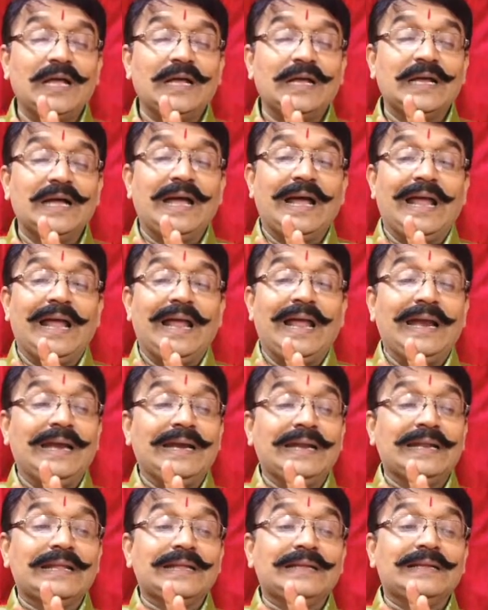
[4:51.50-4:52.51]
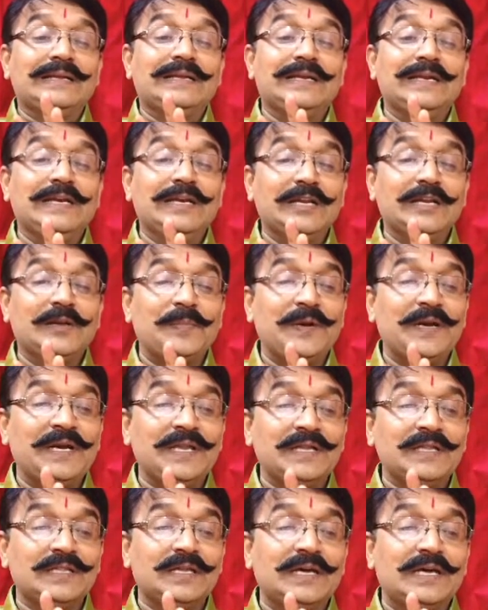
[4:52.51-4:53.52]
and
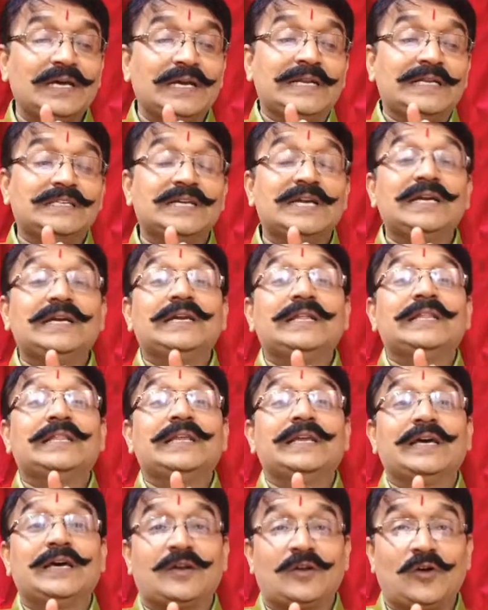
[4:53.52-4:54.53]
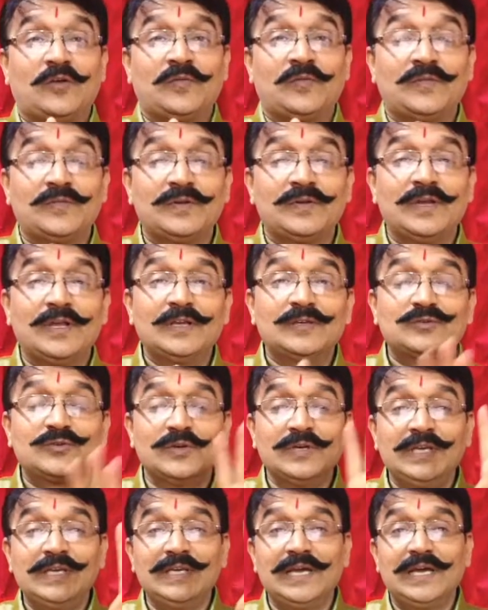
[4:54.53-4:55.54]
interpreting the result thereof. So
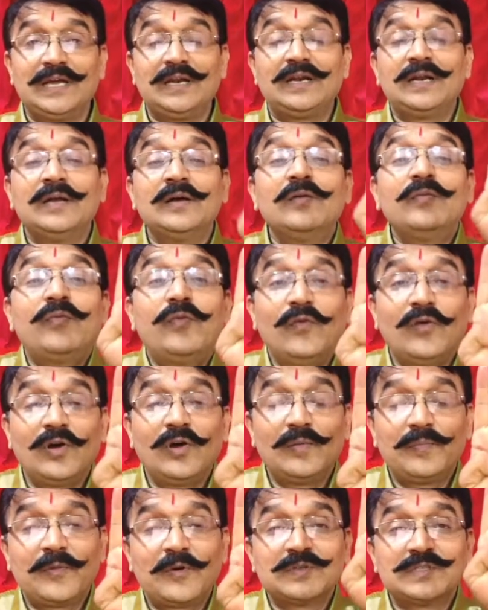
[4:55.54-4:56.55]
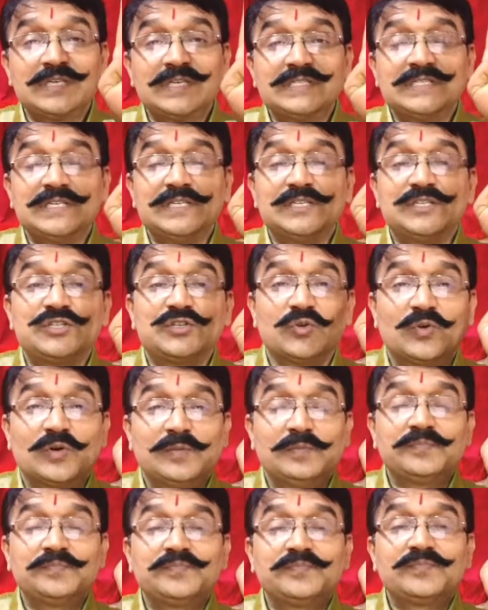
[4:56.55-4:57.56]
here four processes
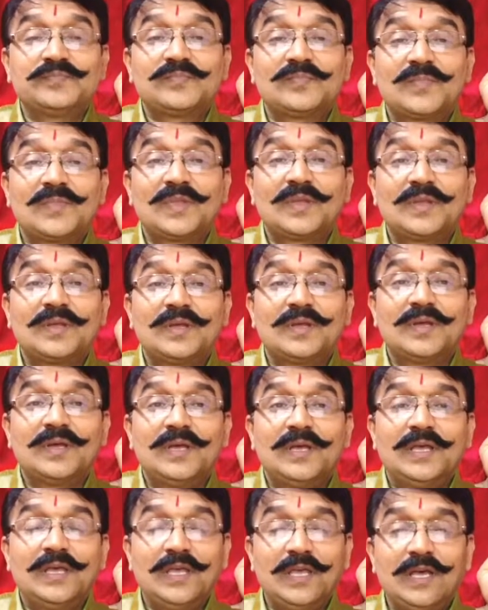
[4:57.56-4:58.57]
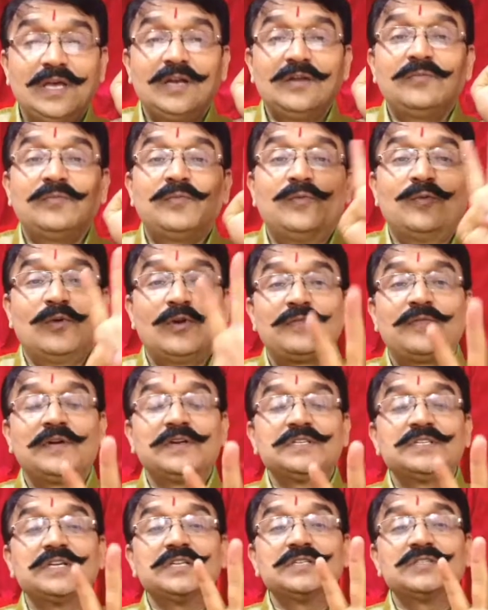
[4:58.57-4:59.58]
shown. Here, four
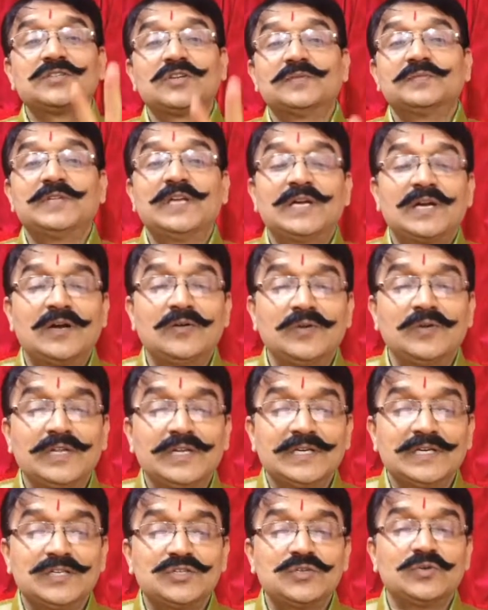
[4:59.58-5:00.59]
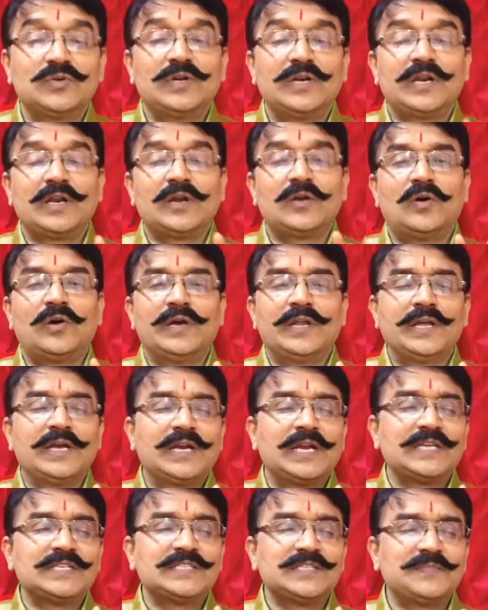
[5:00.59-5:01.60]
functions of the accounting is shown: recording,
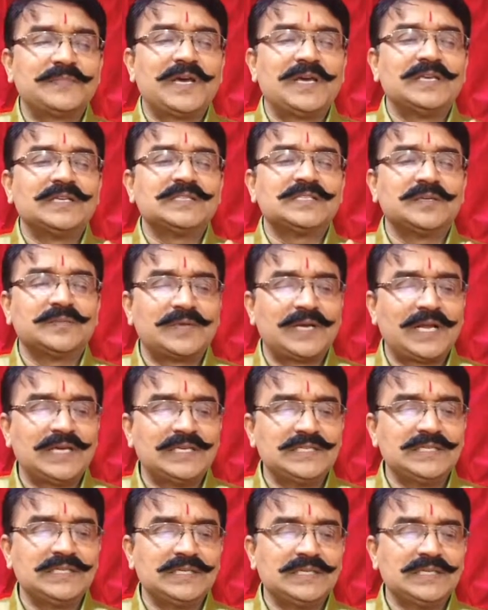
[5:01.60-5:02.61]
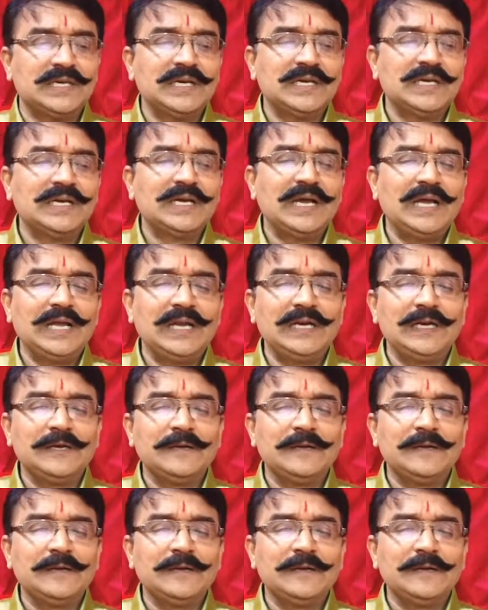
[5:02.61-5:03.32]
classifying, summarizing, and